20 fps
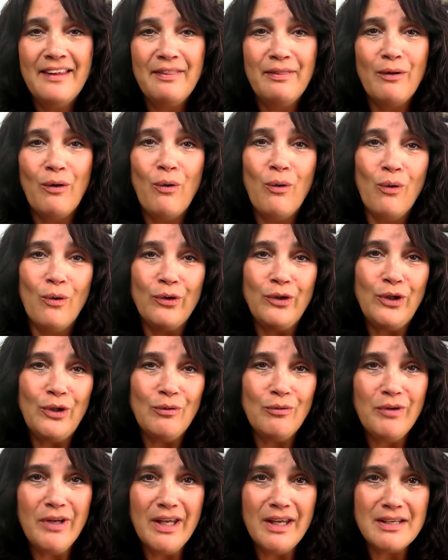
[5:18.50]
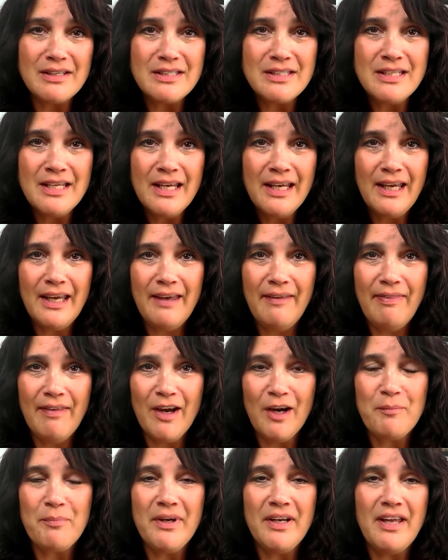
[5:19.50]
the whole unit in
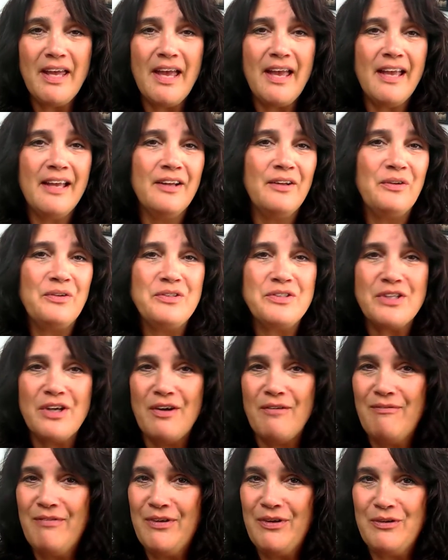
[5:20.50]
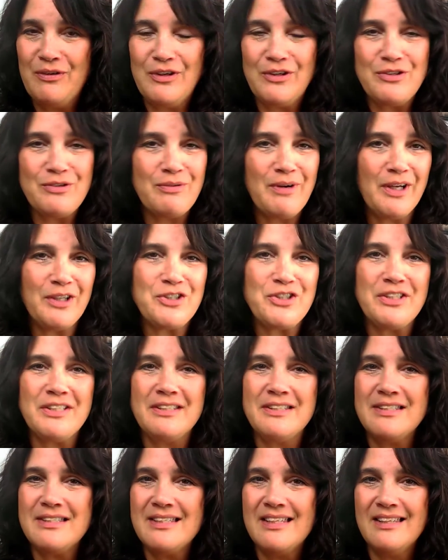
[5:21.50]
there, but it includes all of the unit
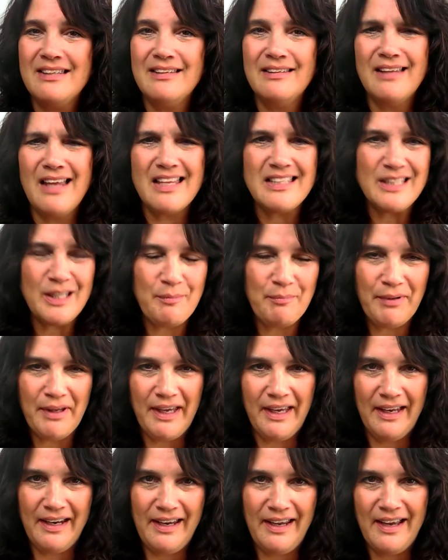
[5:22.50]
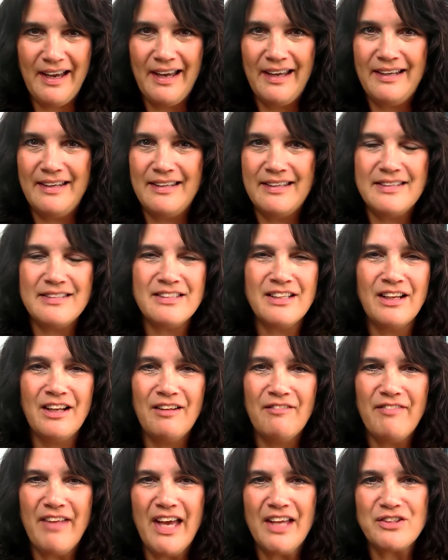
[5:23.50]
directions and lesson planning ideas and
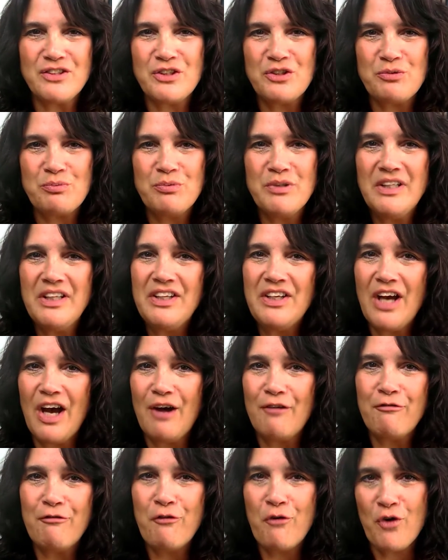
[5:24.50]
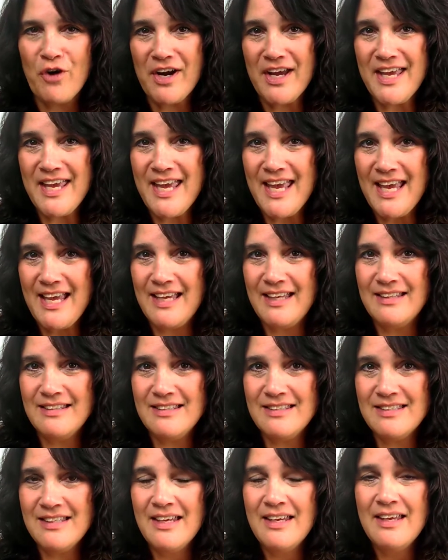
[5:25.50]
all of that. So it's really not for
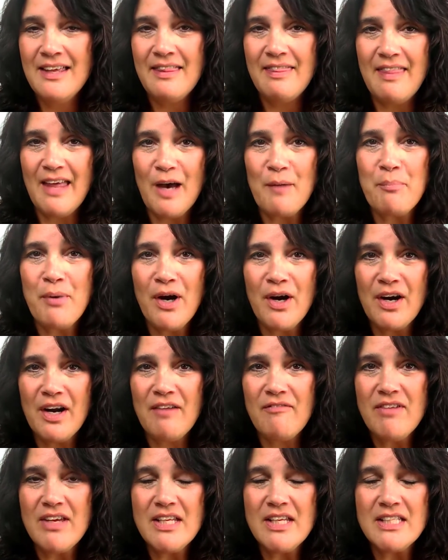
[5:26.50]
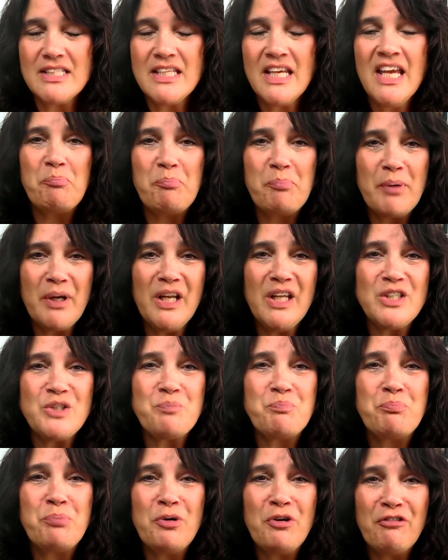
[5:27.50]
kids, that part of it, but it
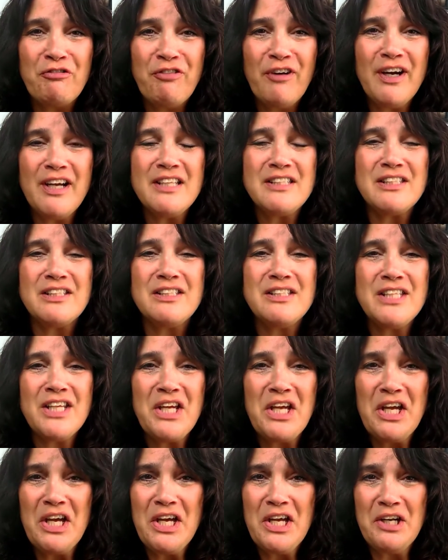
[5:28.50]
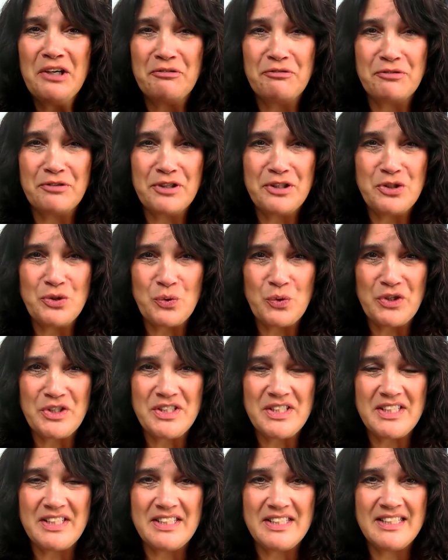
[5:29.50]
provides a ton of
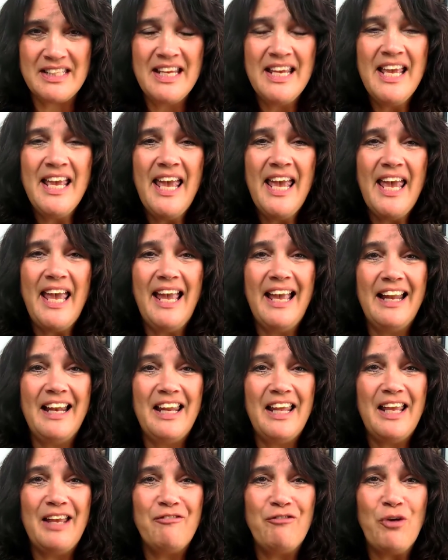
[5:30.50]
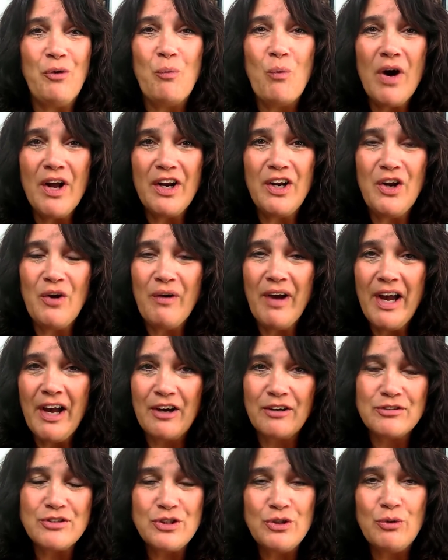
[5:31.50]
resources. And if you want to know
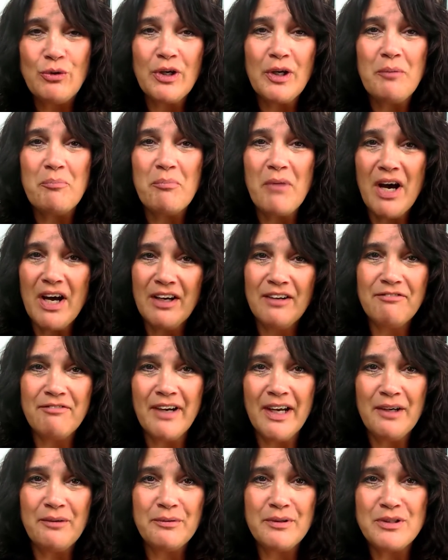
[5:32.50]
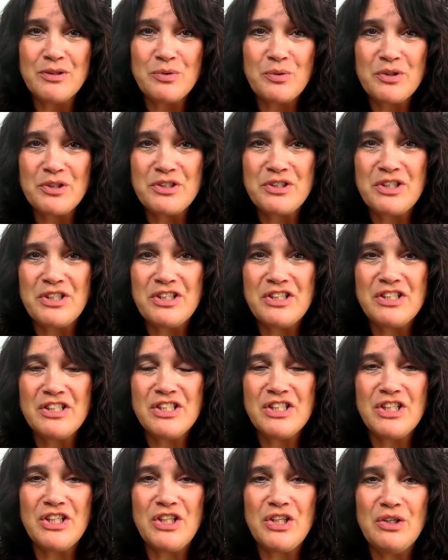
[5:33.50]
how you can modify resources
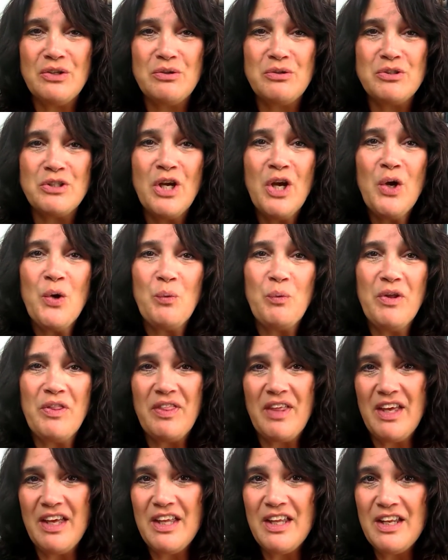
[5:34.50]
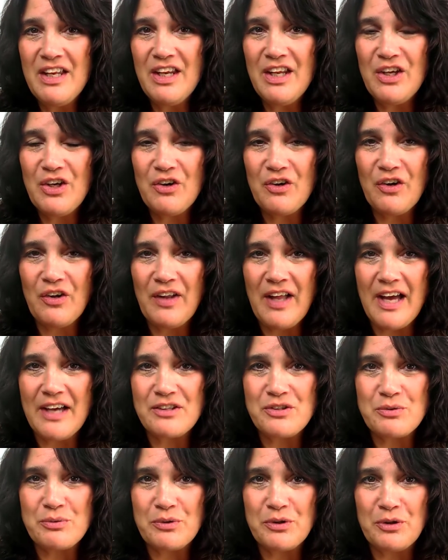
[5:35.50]
to use within your
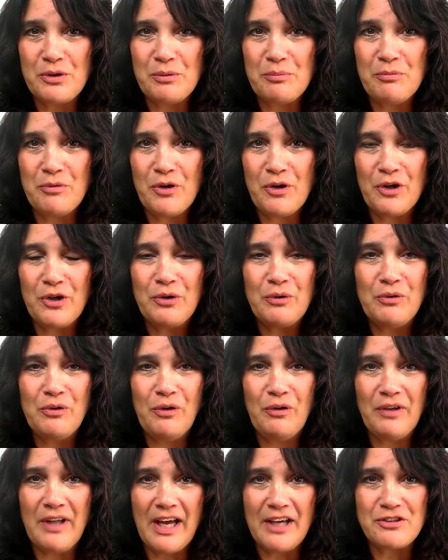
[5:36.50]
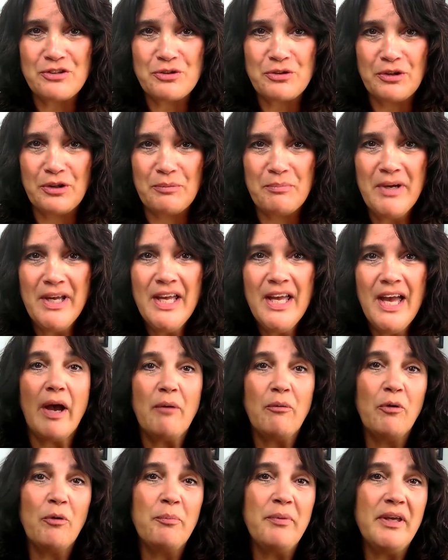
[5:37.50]
classroom or Google Classroom, I
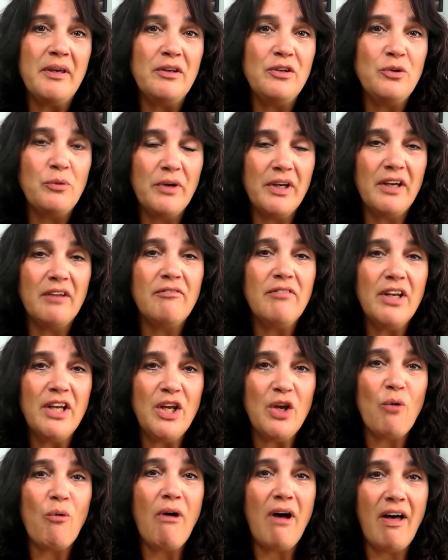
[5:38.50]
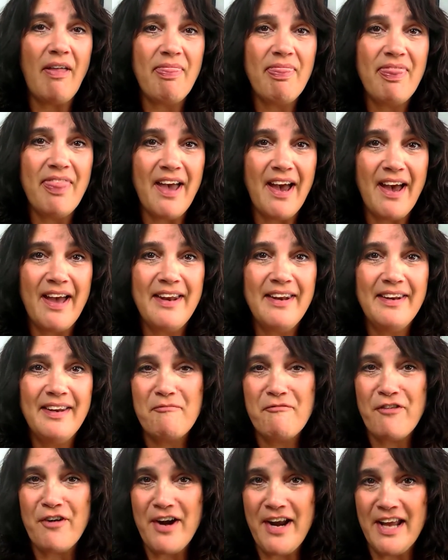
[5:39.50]
will be doing a video on that
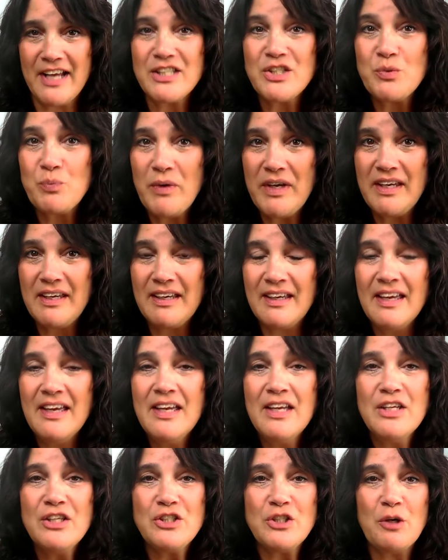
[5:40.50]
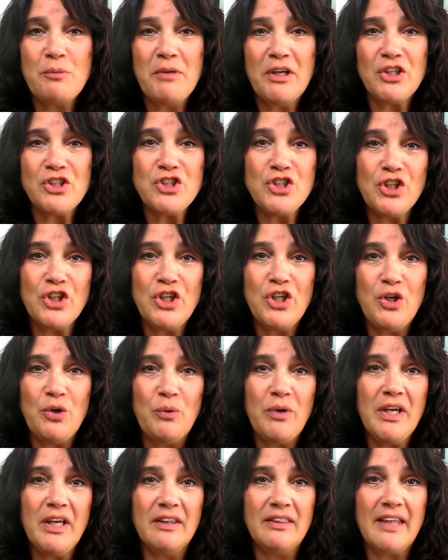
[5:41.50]
for next week. So make sure you
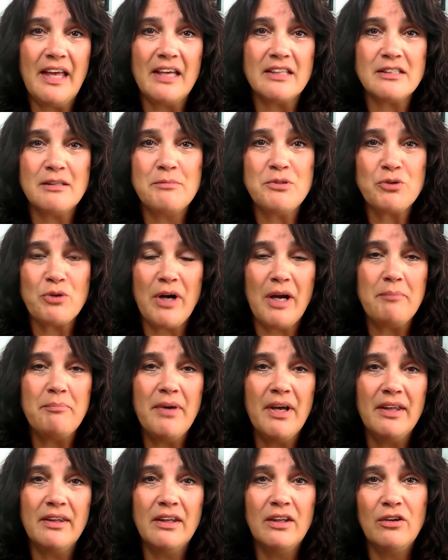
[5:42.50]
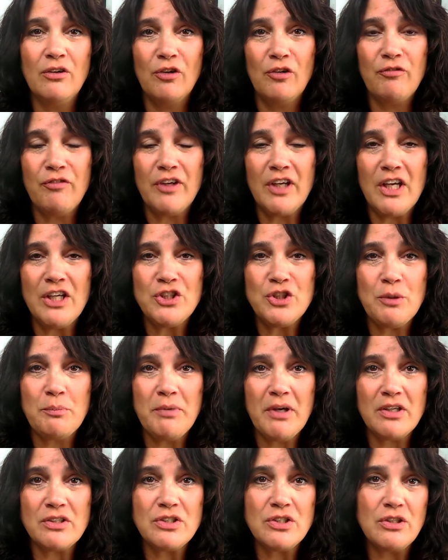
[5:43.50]
hit that subscribe button, the notification
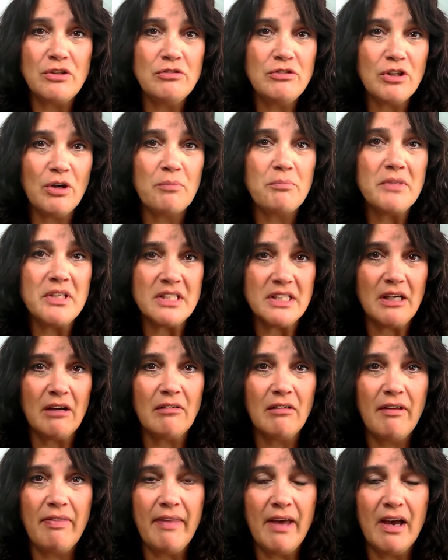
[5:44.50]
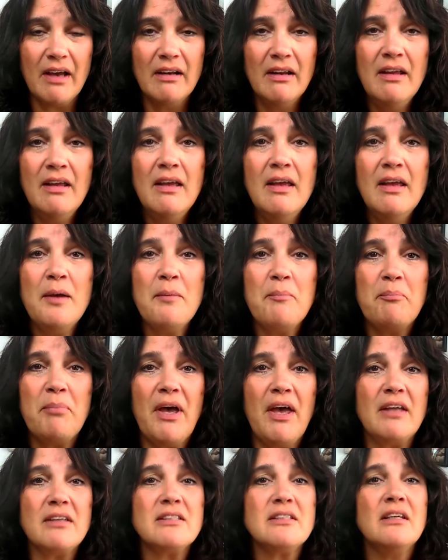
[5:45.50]
bell, so you don't miss out on that.
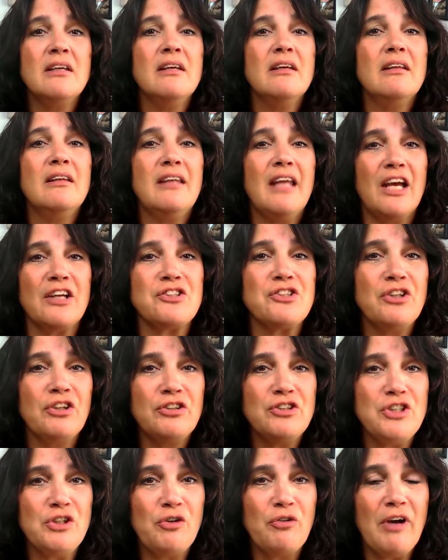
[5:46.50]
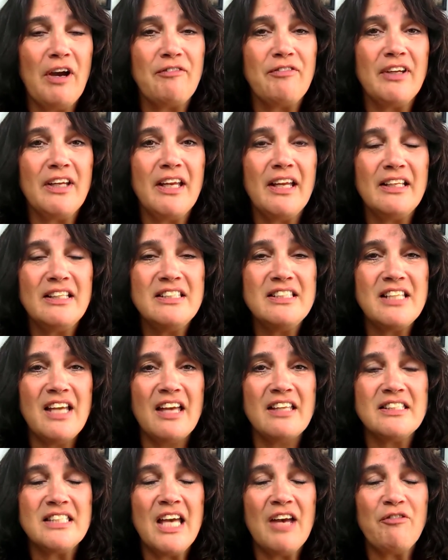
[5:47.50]
But National Geographic
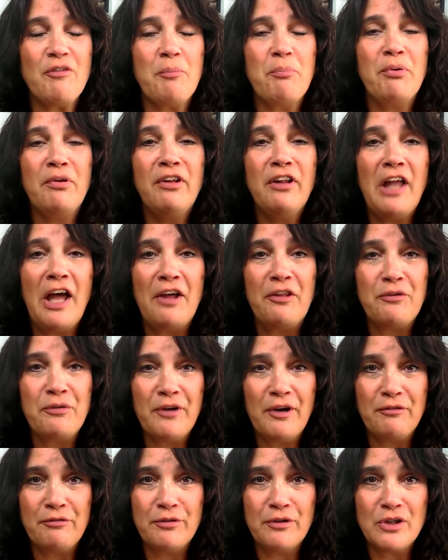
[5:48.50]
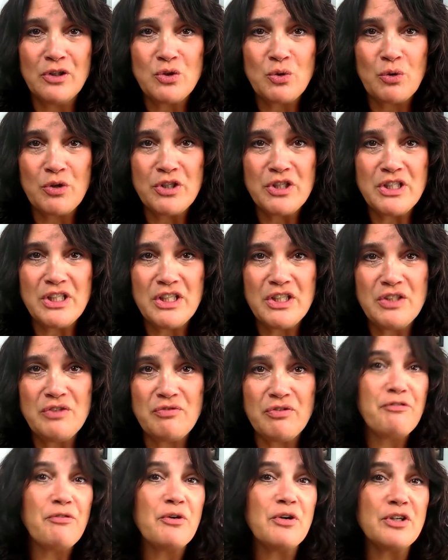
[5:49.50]
does have a plethora of resources
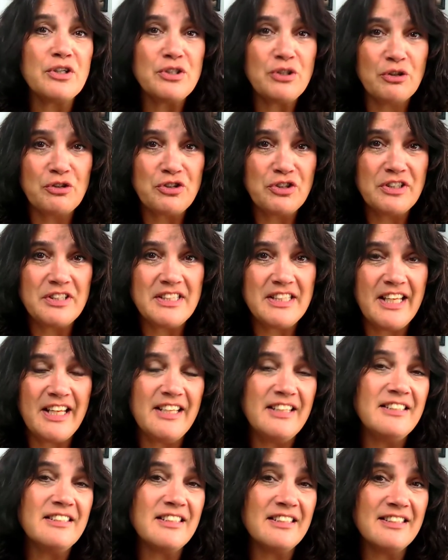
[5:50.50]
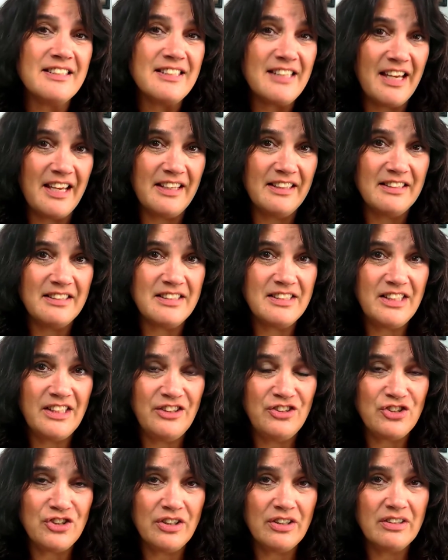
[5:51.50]
for social studies and science
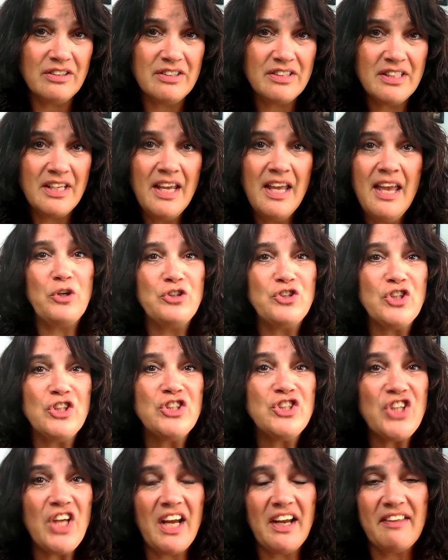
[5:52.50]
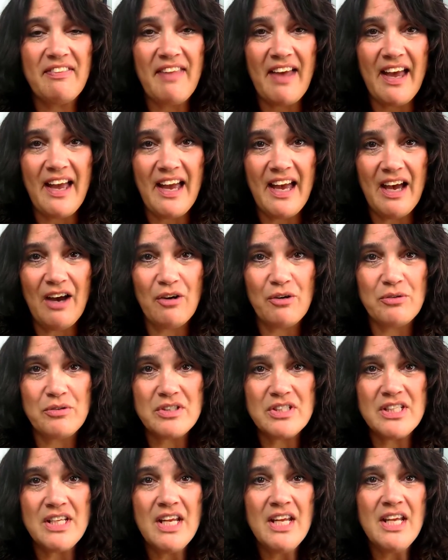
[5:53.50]
teachers. You should check that out.